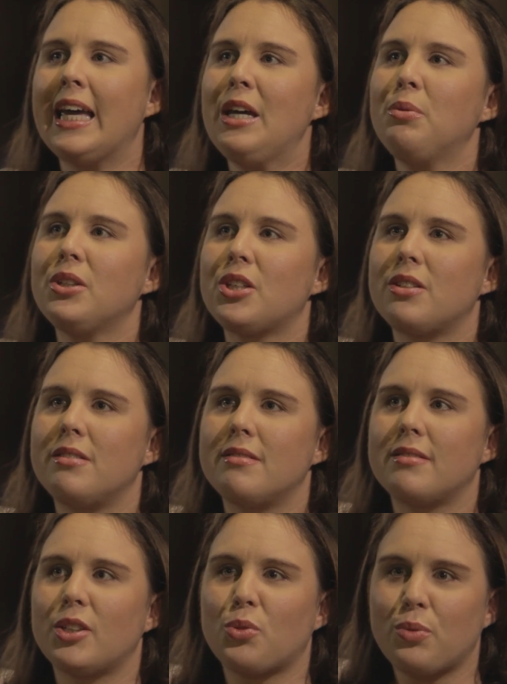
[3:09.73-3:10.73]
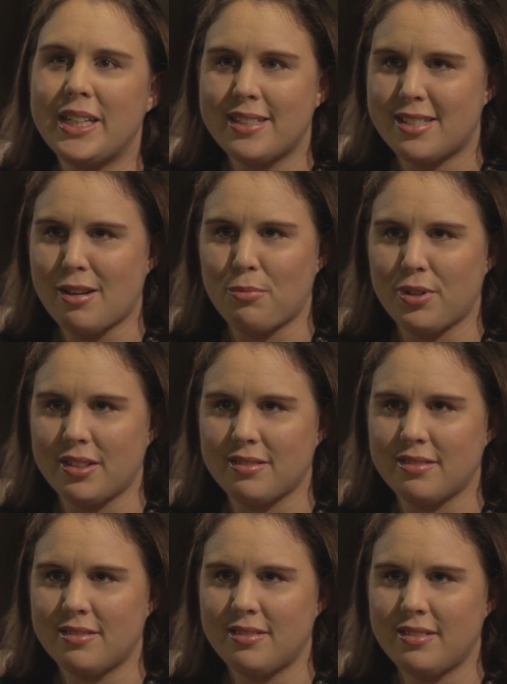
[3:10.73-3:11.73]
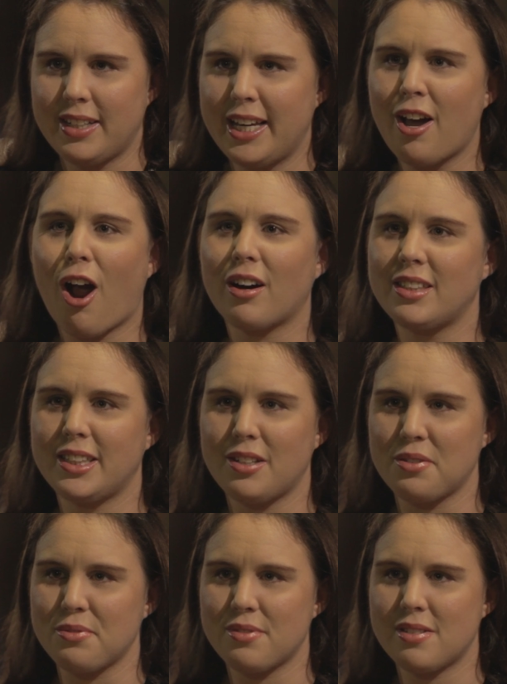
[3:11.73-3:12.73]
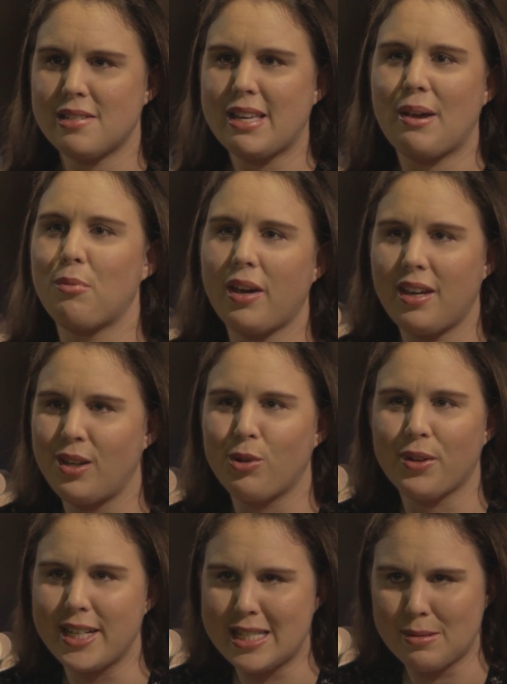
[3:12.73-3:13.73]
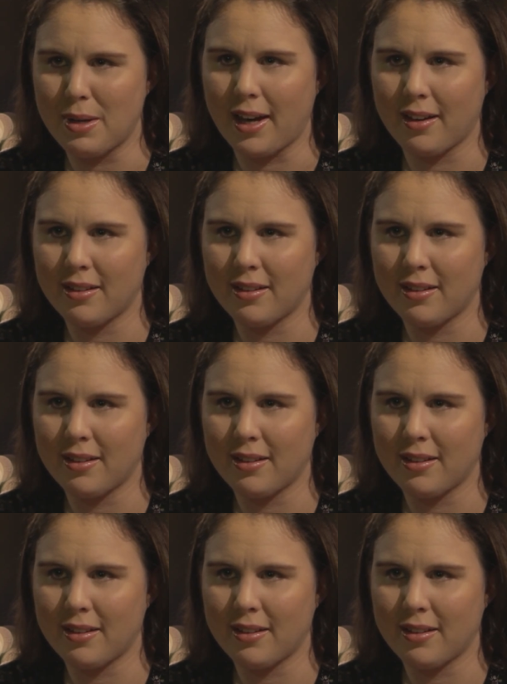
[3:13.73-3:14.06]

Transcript: will greet someone he hardly knows the same way he greets me.